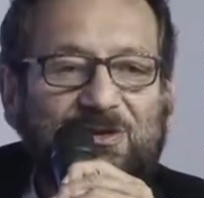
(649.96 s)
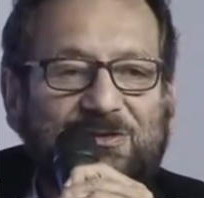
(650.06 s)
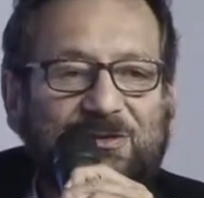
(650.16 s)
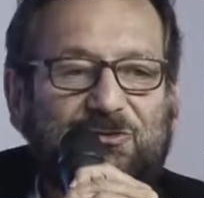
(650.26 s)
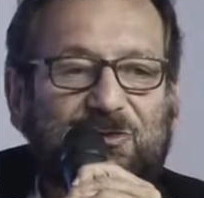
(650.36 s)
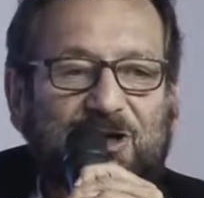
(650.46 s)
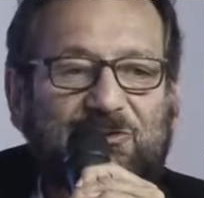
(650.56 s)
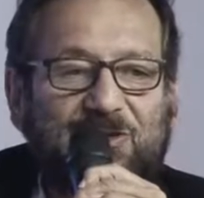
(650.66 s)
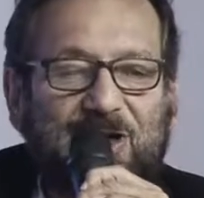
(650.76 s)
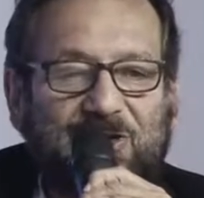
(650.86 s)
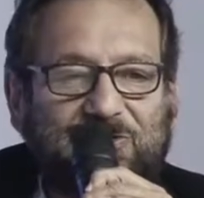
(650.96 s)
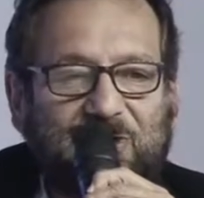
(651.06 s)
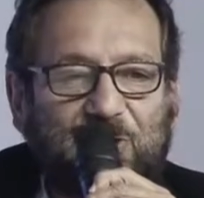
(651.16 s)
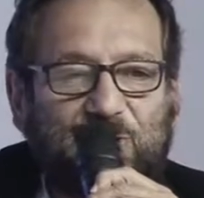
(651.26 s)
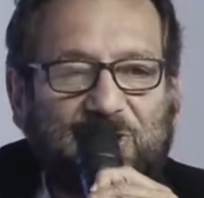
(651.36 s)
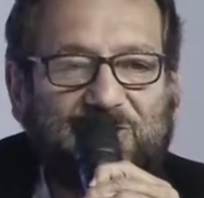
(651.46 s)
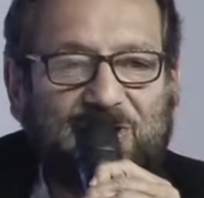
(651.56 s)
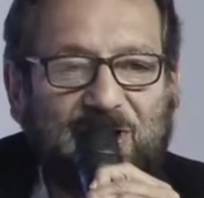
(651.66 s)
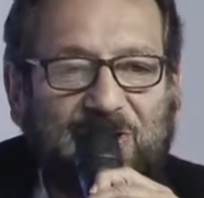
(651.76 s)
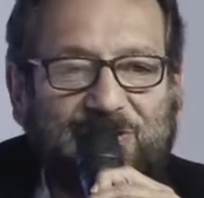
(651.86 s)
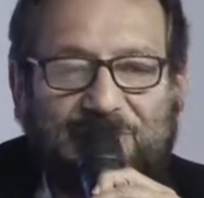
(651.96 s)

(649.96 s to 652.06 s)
The change lies, innovation lies